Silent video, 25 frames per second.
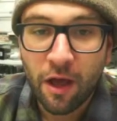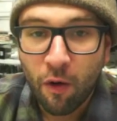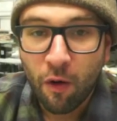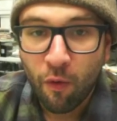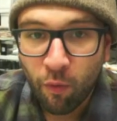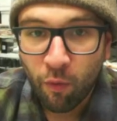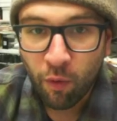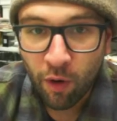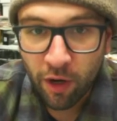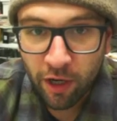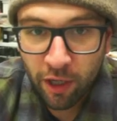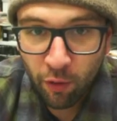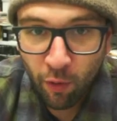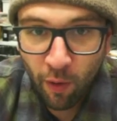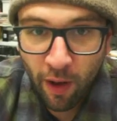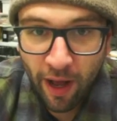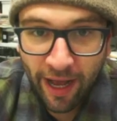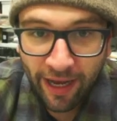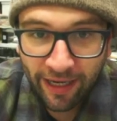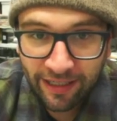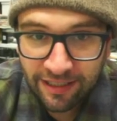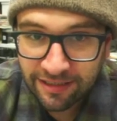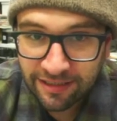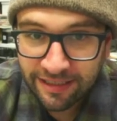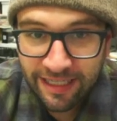Where do
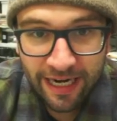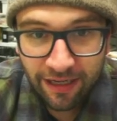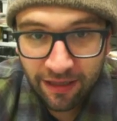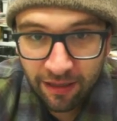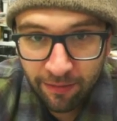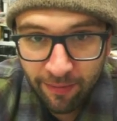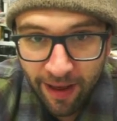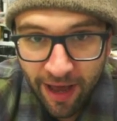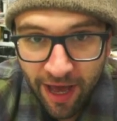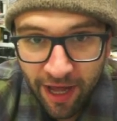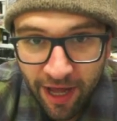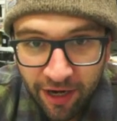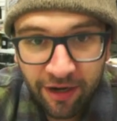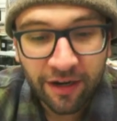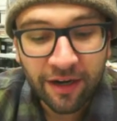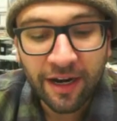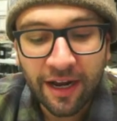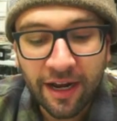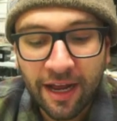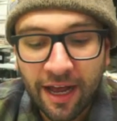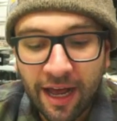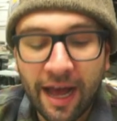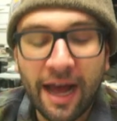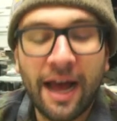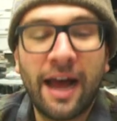I stand on the matter?
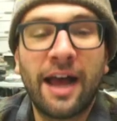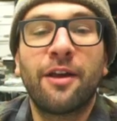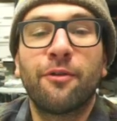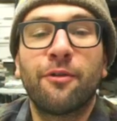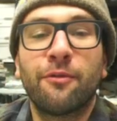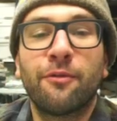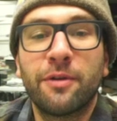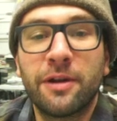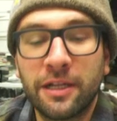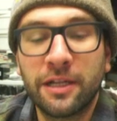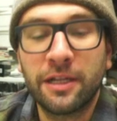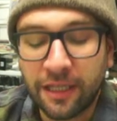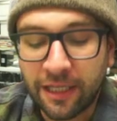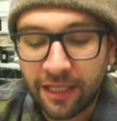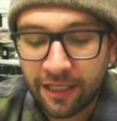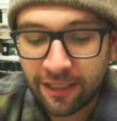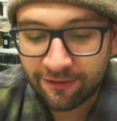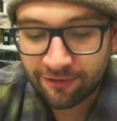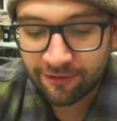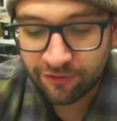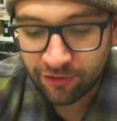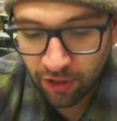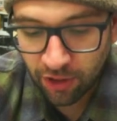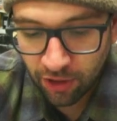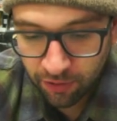I really
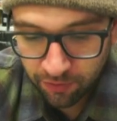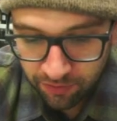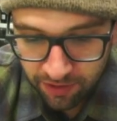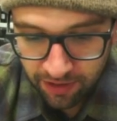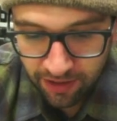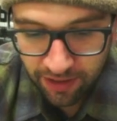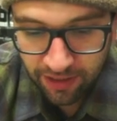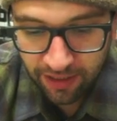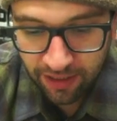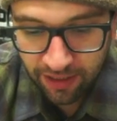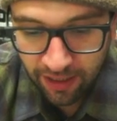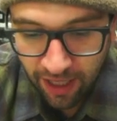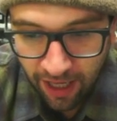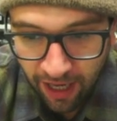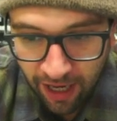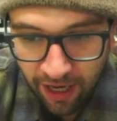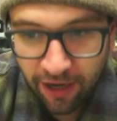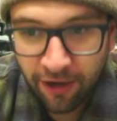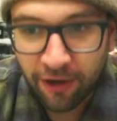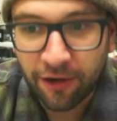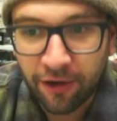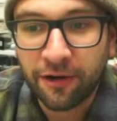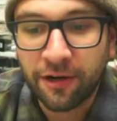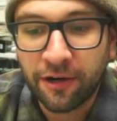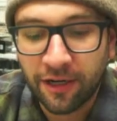don't
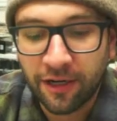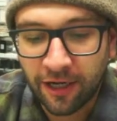care.